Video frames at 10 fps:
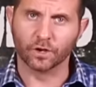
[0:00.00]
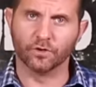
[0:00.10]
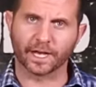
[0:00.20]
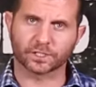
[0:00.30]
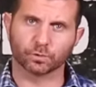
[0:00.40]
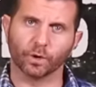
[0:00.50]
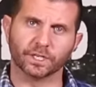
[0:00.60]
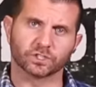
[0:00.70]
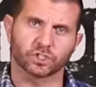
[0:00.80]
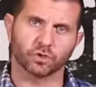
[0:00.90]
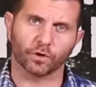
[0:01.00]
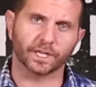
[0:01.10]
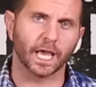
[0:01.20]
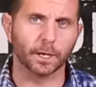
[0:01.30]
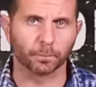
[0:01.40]
Next one is
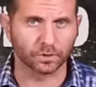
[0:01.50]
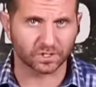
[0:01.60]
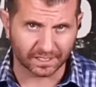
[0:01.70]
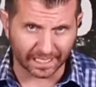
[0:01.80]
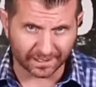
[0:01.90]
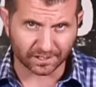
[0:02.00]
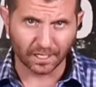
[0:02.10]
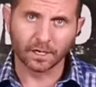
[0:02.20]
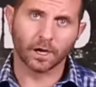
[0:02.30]
starting April 6th.